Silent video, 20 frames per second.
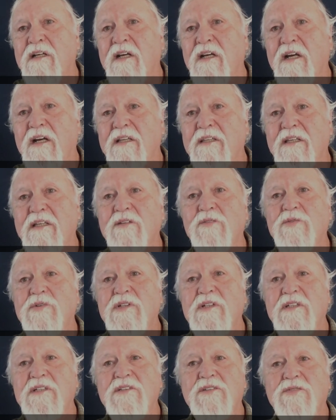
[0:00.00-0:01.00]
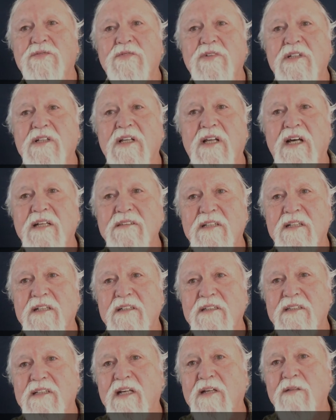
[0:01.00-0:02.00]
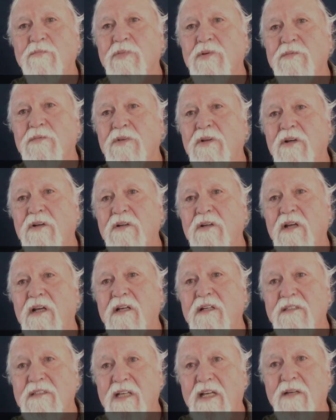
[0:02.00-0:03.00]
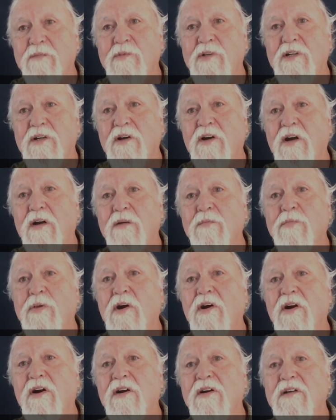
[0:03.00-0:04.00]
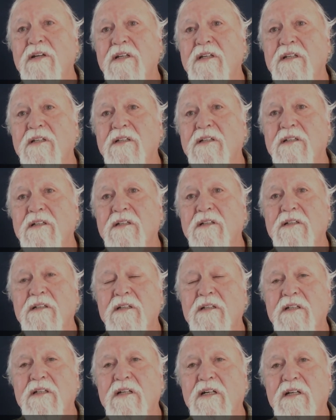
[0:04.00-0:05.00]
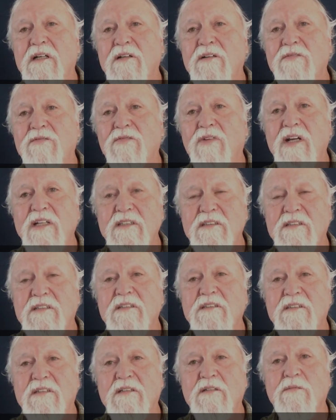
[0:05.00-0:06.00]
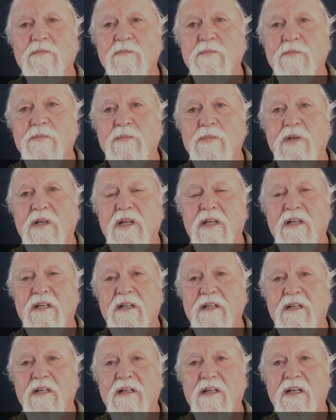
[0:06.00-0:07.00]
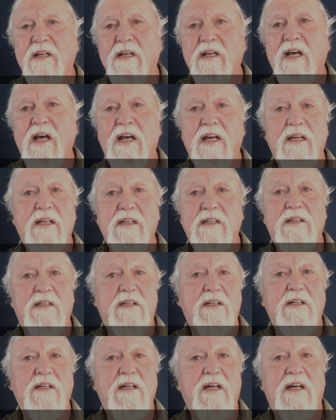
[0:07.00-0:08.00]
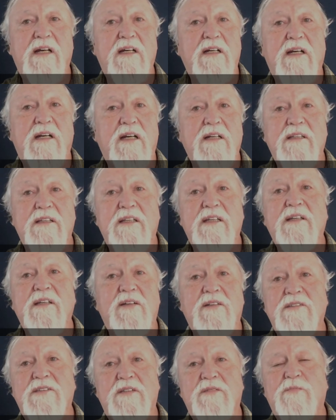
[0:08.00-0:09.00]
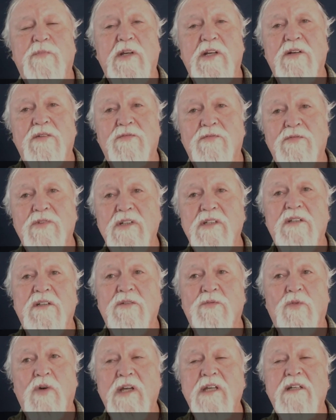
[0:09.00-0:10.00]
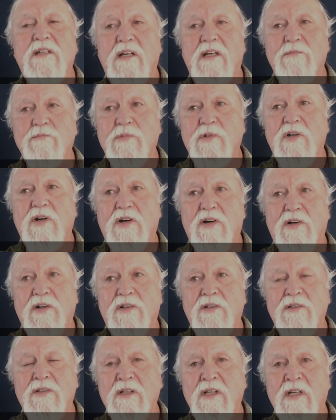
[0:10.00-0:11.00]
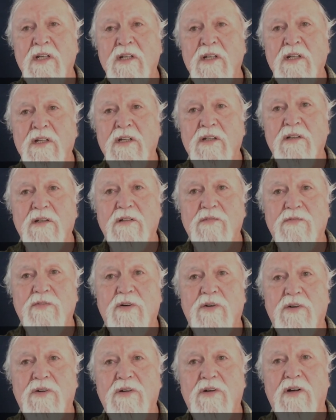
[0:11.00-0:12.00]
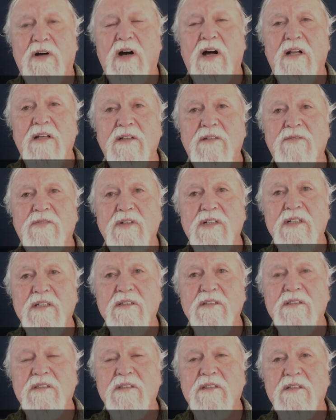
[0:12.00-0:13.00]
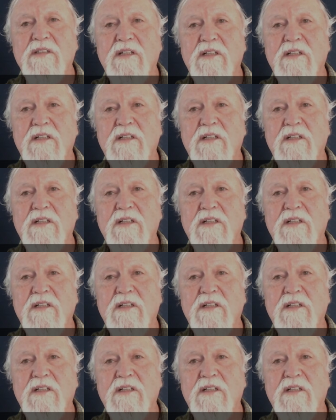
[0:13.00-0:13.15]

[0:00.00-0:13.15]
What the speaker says: I think we need to realize and examine our part in racism, and I think it's been a real wake up call for all of us